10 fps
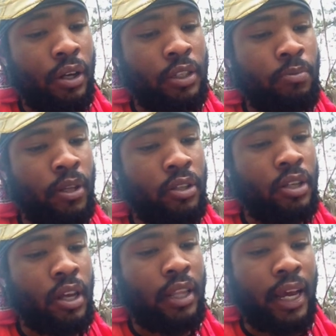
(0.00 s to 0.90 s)
it's been,
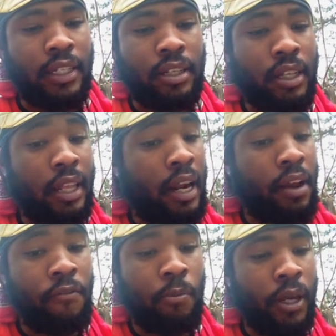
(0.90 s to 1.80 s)
like I said, there's a lot of
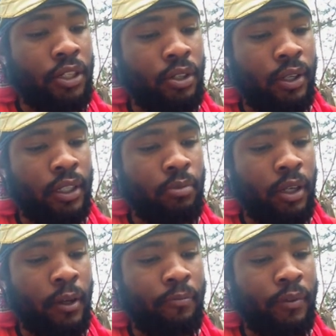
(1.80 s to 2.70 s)
information on this,
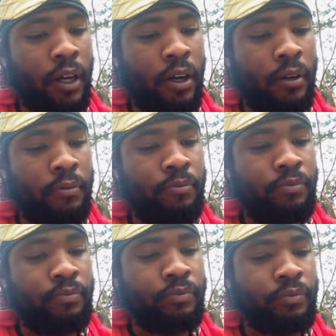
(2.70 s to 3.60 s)
but a
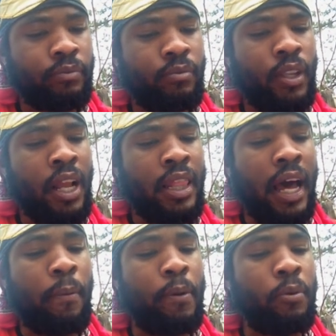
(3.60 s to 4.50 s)

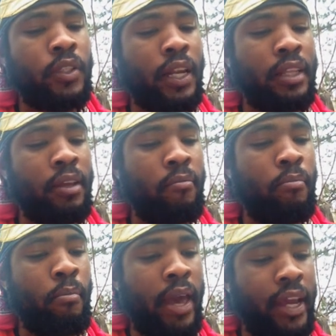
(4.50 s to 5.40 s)
lot of people say that the
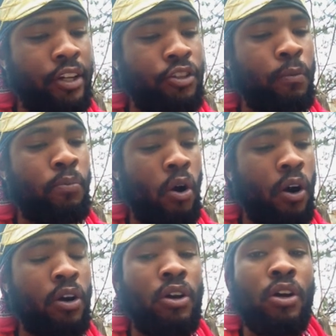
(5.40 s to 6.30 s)
major
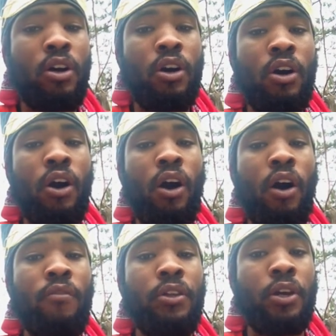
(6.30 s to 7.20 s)
part
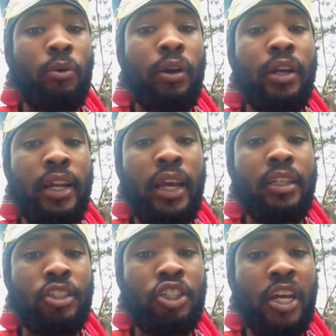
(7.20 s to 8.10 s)
of the Aquarian
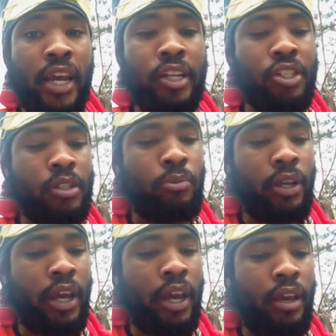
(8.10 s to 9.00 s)
age changes
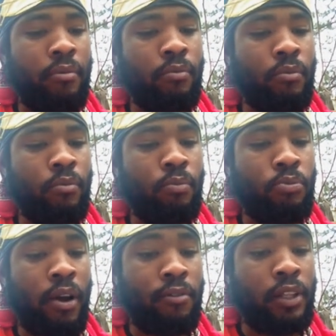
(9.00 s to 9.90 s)
became
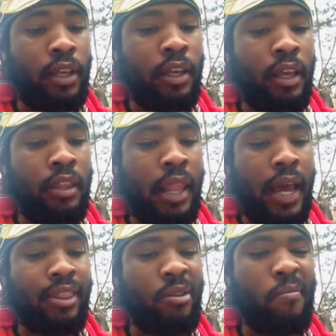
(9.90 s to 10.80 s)
prevalent in
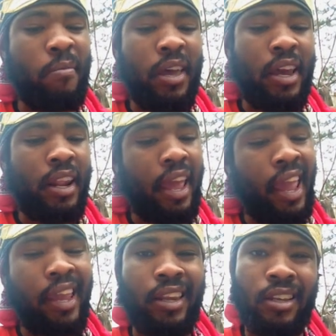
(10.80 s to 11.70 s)
like the mid
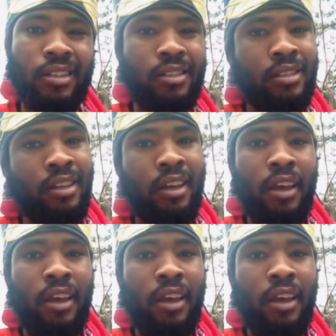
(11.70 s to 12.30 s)
80s,